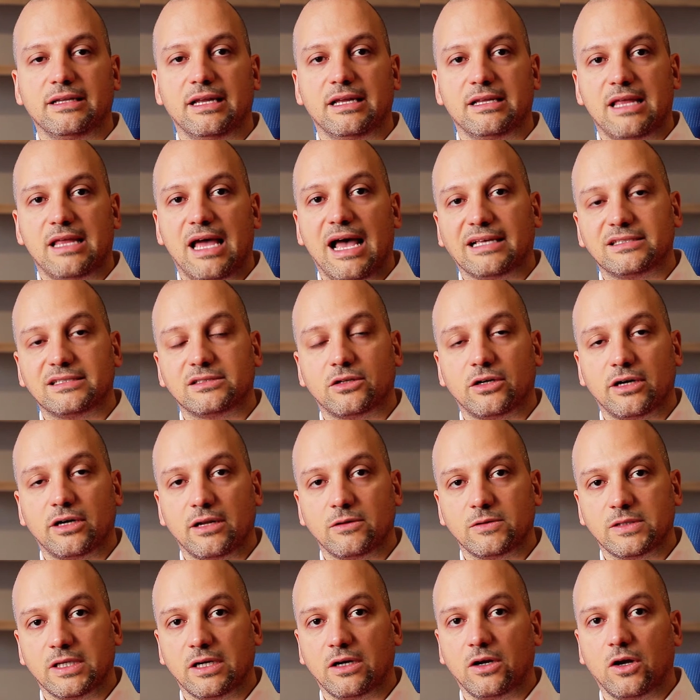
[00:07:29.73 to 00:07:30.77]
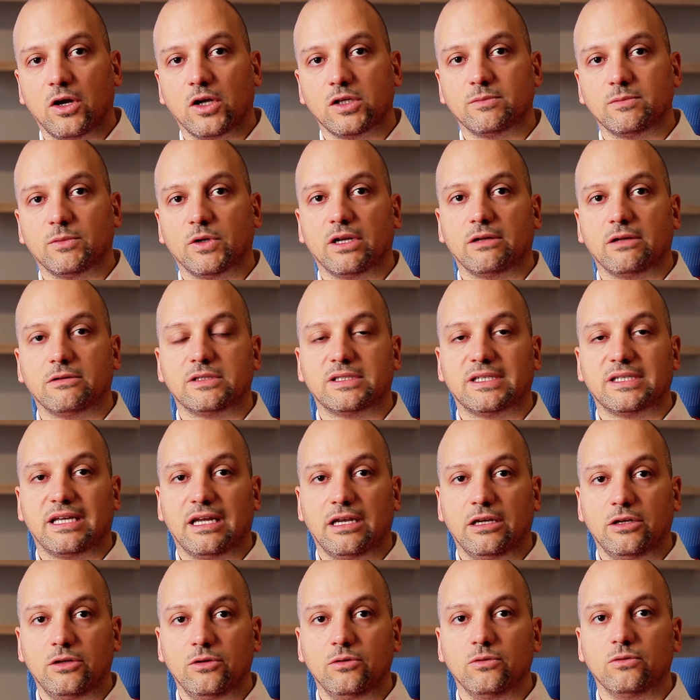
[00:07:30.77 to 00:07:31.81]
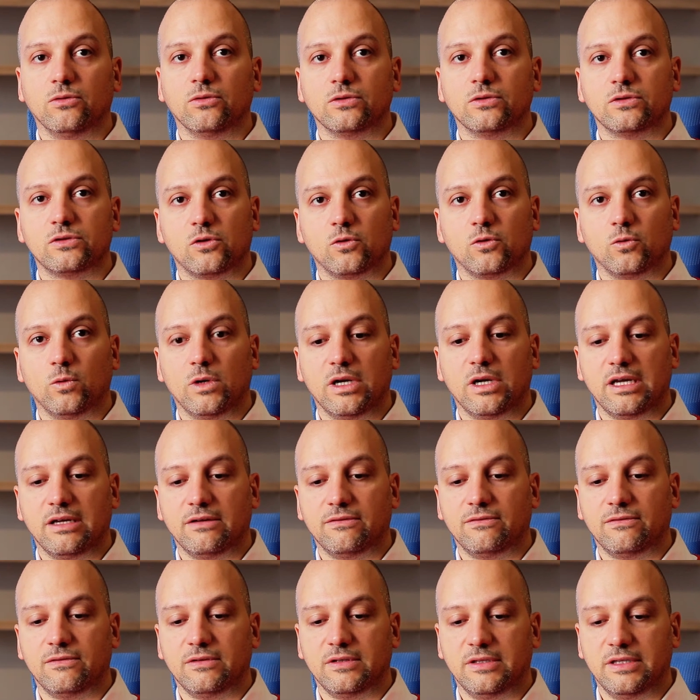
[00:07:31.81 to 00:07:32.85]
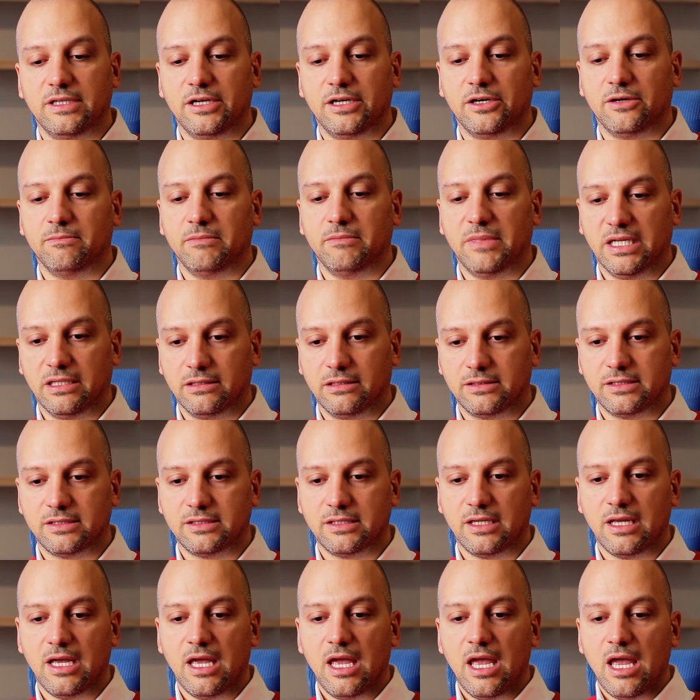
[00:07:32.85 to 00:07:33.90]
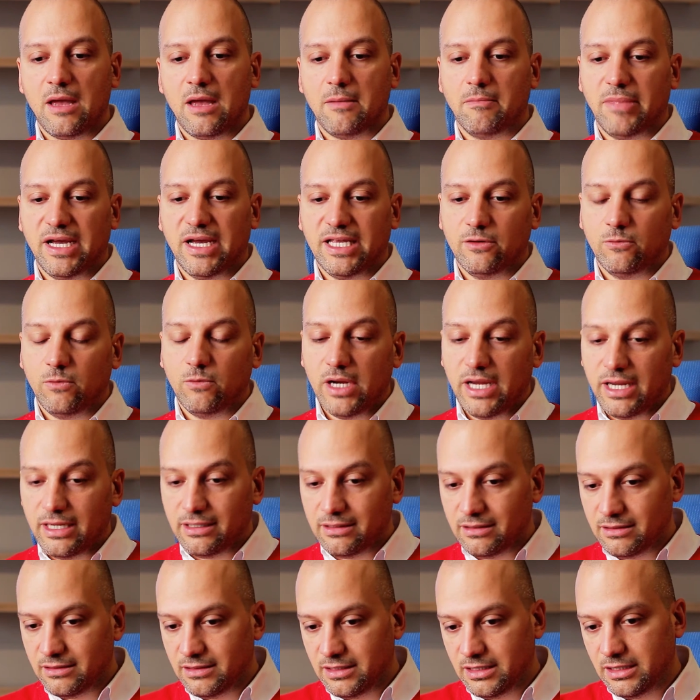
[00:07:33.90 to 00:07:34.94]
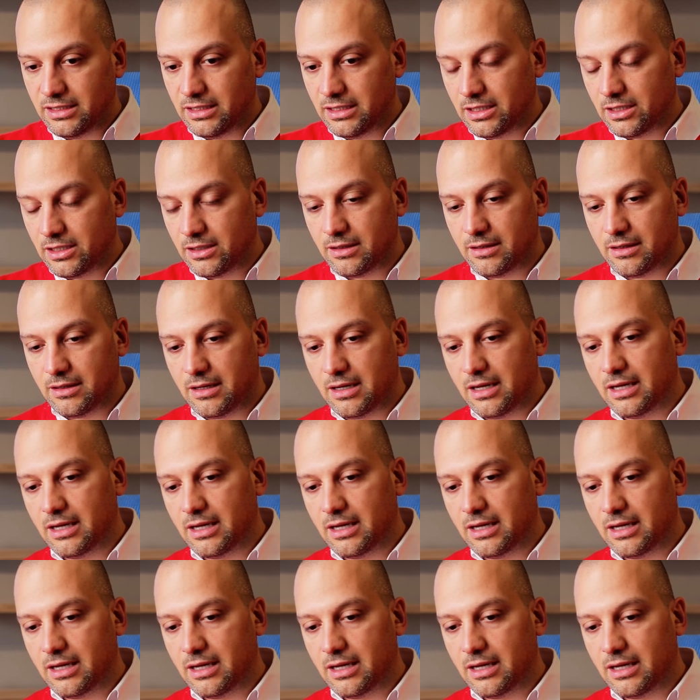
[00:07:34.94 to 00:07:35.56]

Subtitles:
that astronauts and cosmonauts can use to have their meals. By the way, the